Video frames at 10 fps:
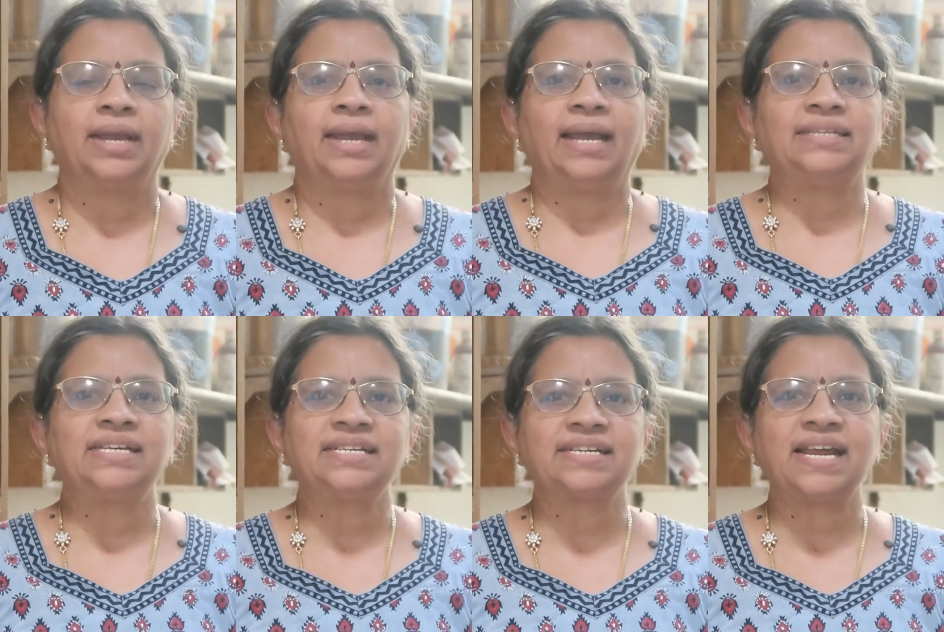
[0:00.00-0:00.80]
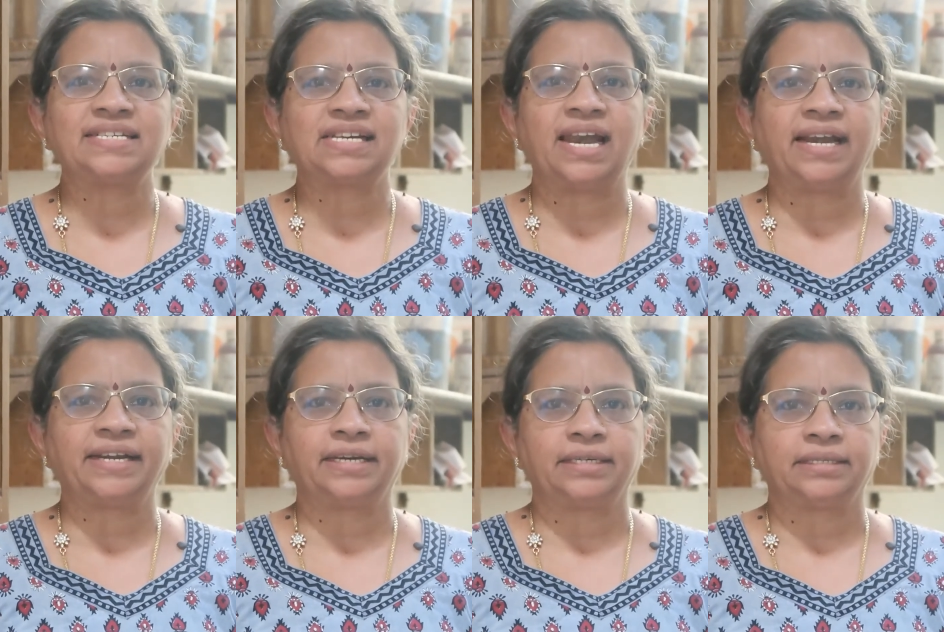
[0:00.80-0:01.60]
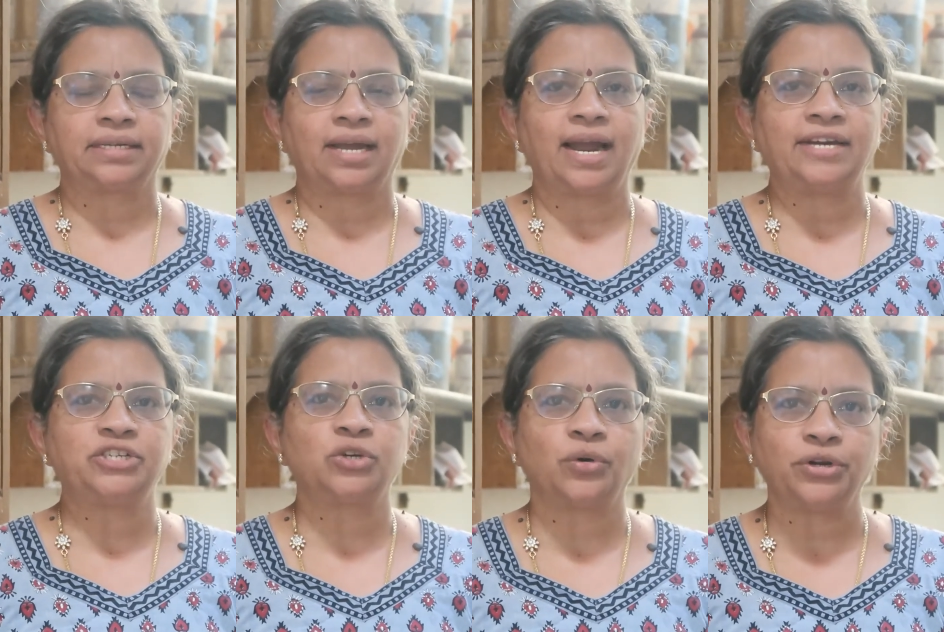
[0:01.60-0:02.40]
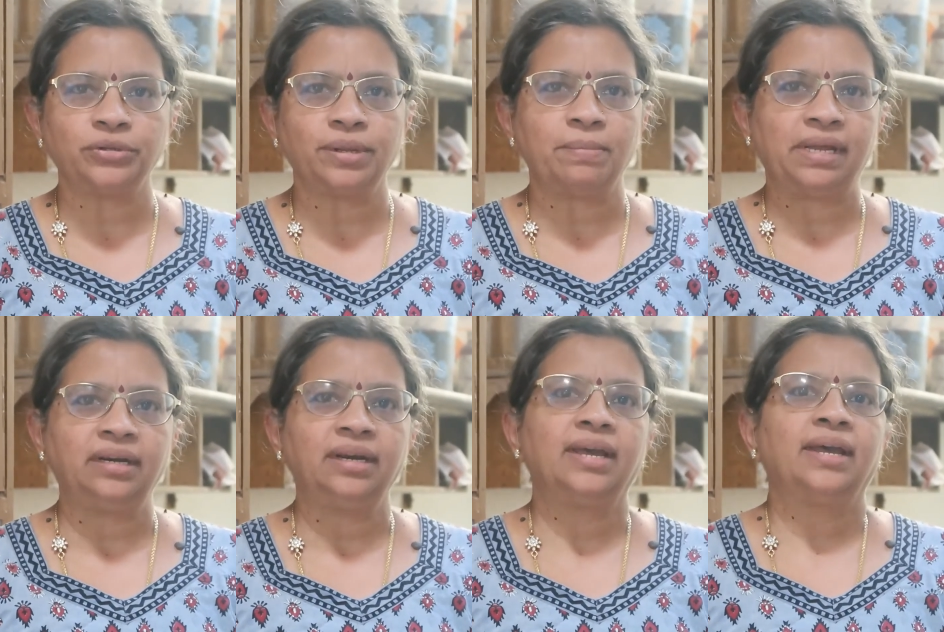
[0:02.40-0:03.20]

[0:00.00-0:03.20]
and 6 days later I showed you the bin